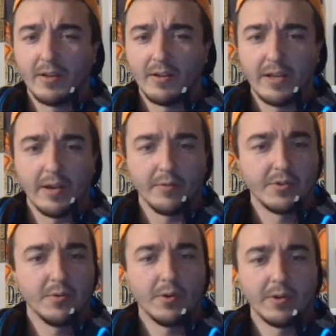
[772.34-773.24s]
Yeah, it
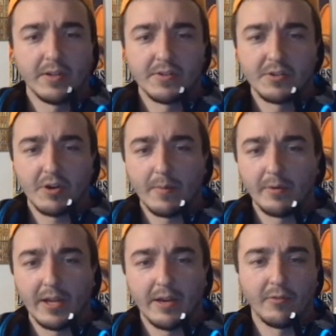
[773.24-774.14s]
was 2-0 against Tri
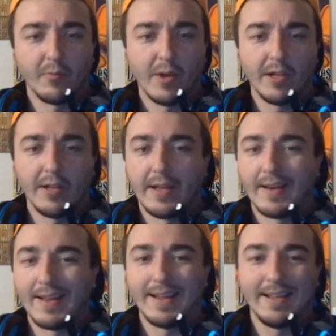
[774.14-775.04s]
Brigade as well,
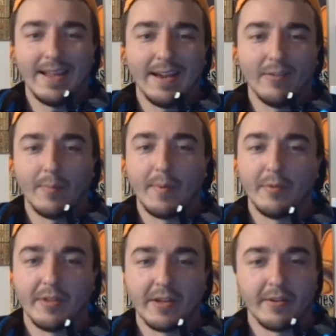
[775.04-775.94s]
and I can't
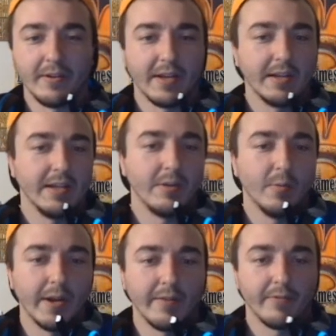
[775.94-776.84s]
remember the other deck. He
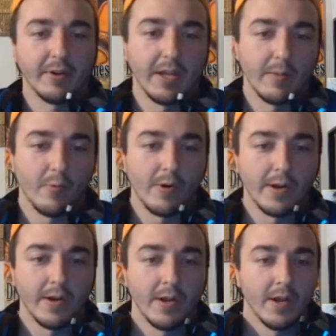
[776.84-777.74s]
quit after game
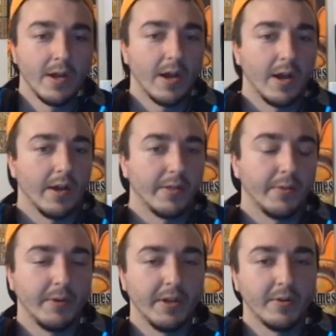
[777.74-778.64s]
1.
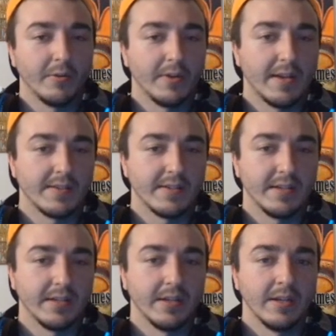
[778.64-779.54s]
3-0
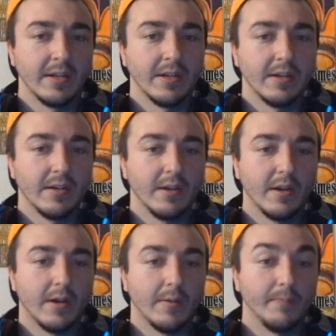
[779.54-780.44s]
testing
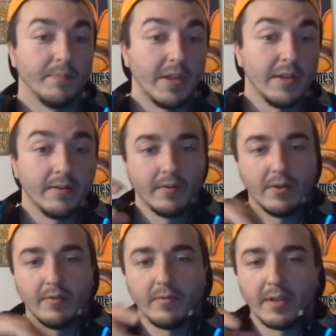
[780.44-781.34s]
in
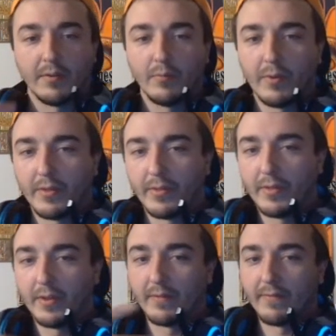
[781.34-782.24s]
like with
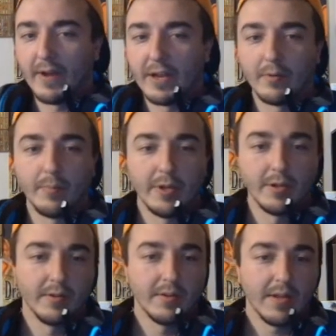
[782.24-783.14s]
the final
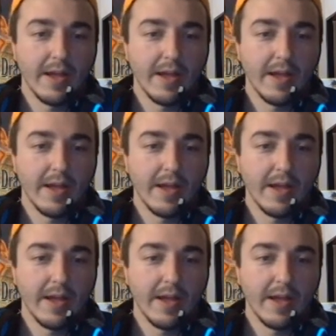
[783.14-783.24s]
build.